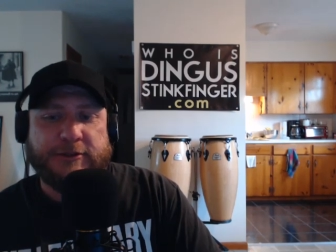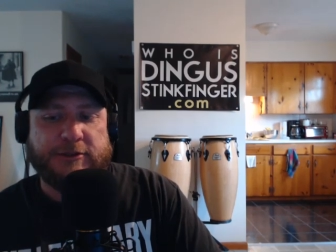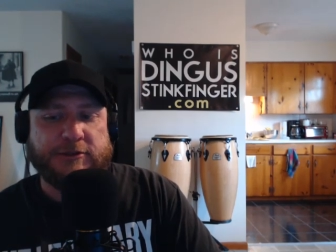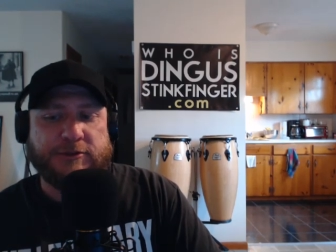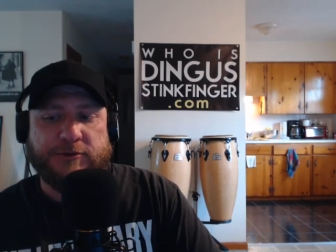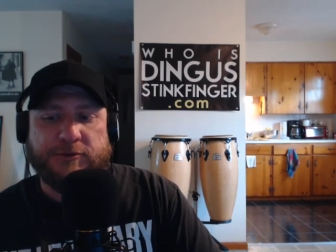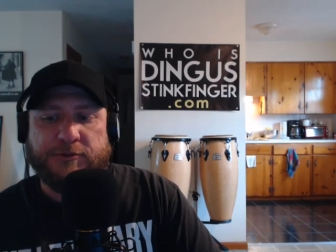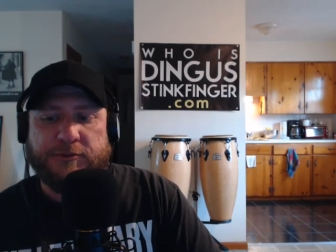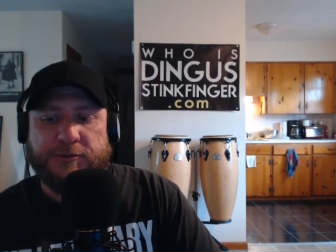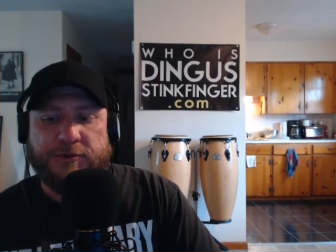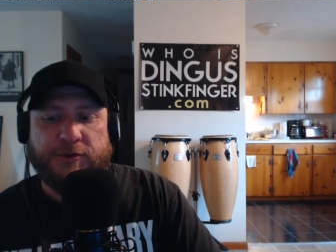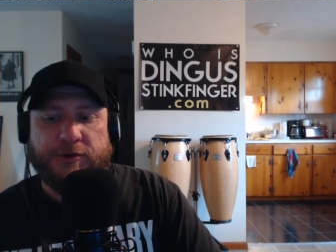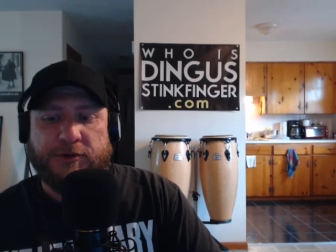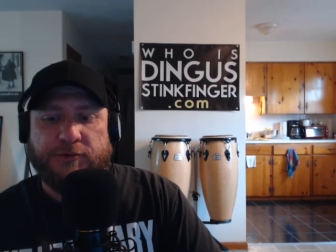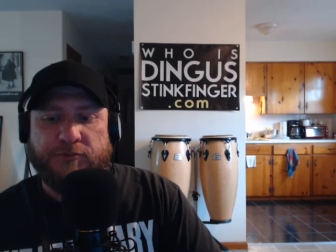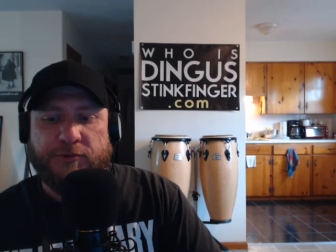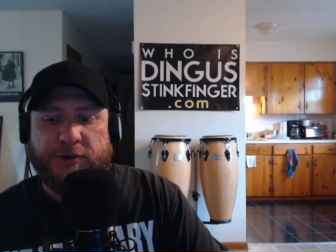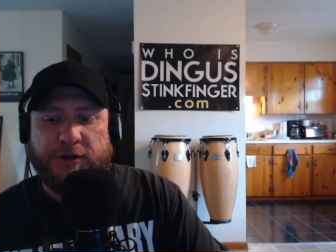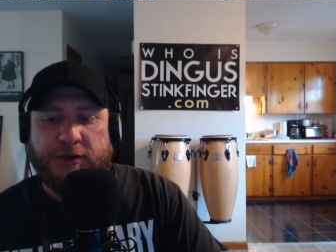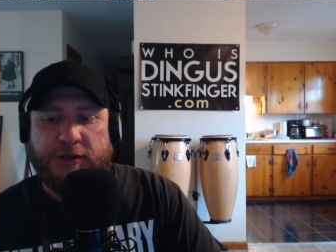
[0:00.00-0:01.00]
You're
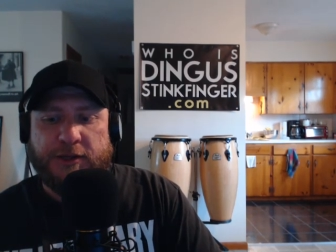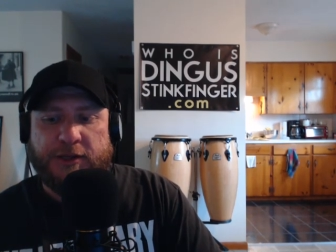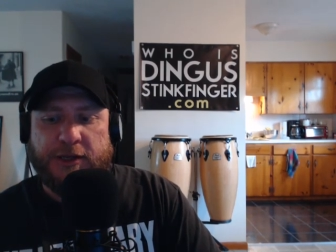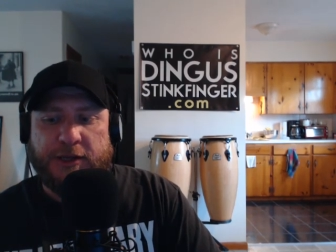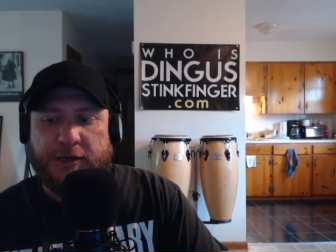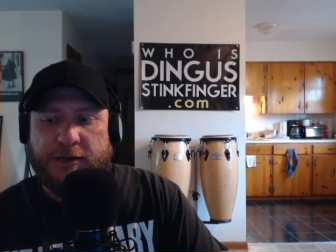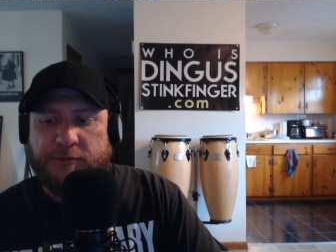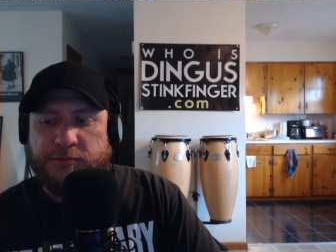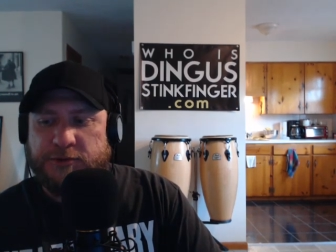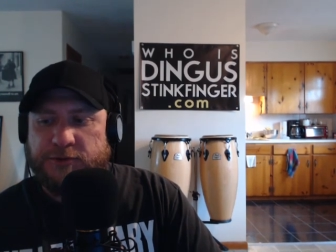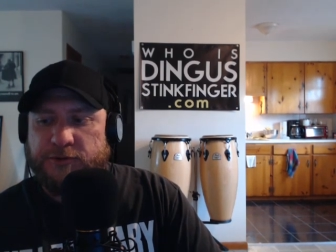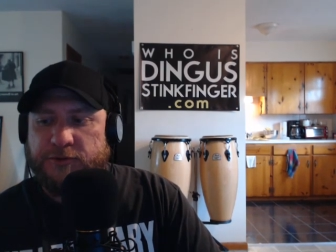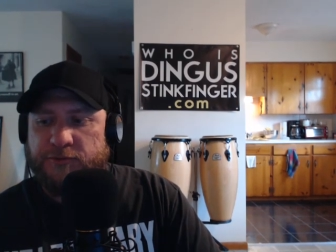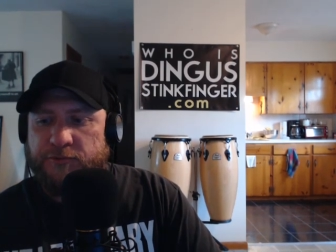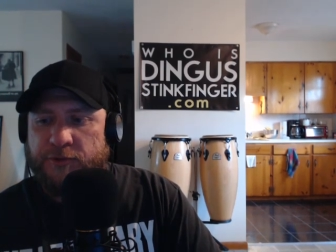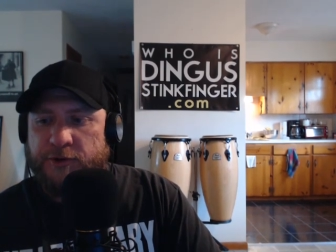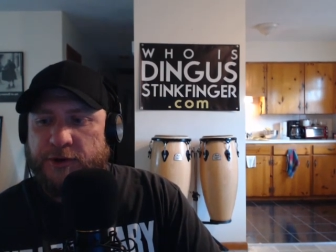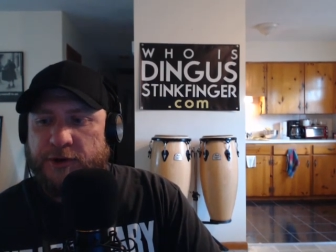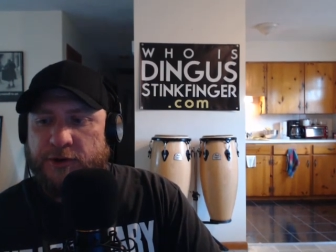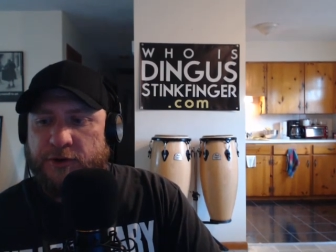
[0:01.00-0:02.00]
gonna run into hiccups, and you're
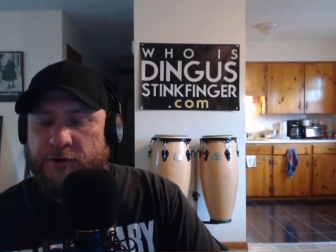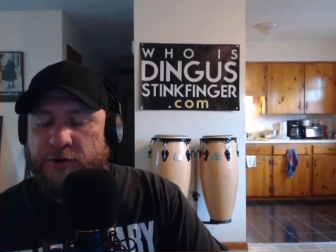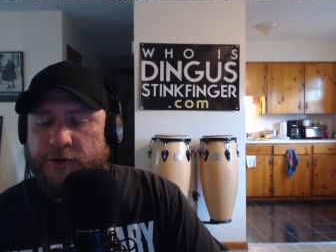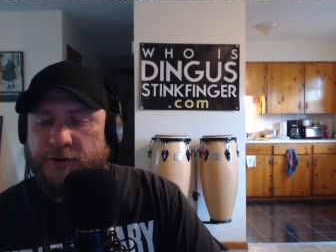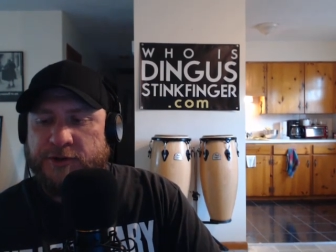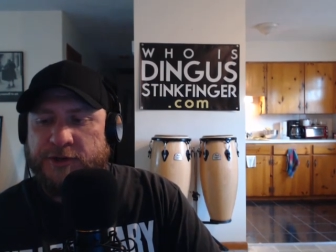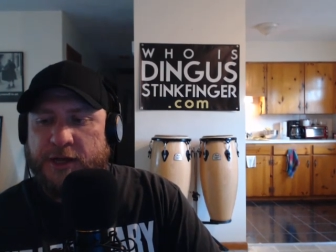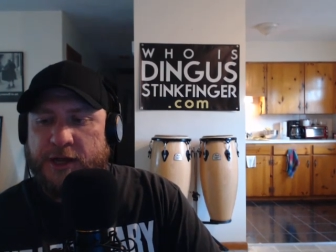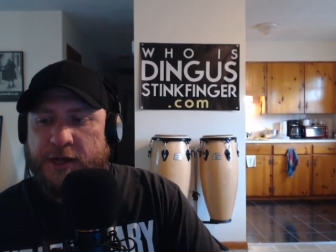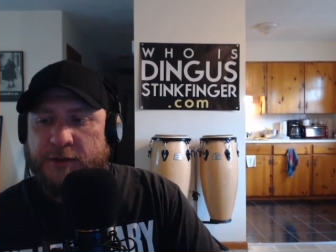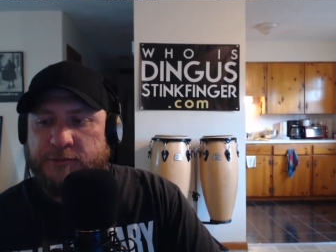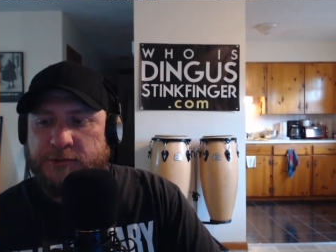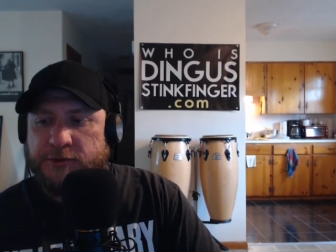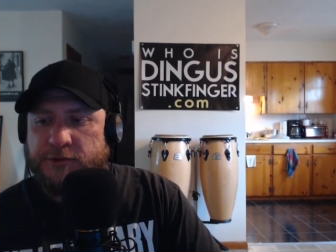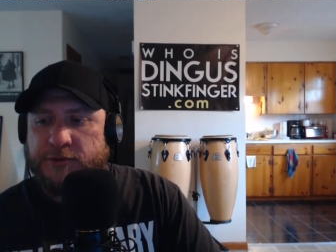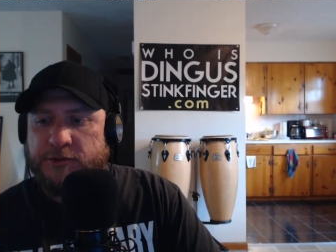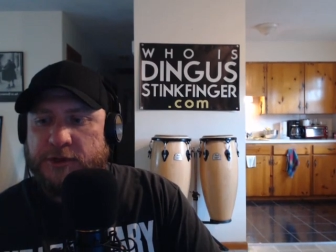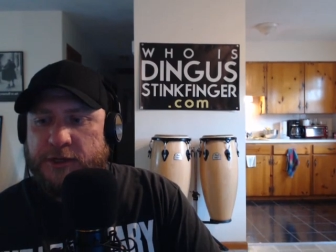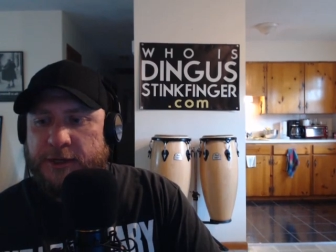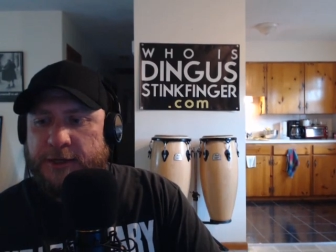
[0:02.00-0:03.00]
gonna run into hard times,
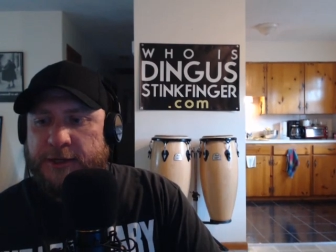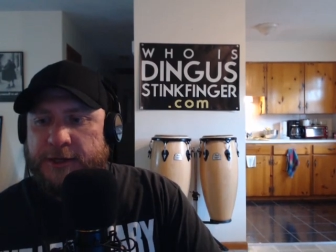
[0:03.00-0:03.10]
and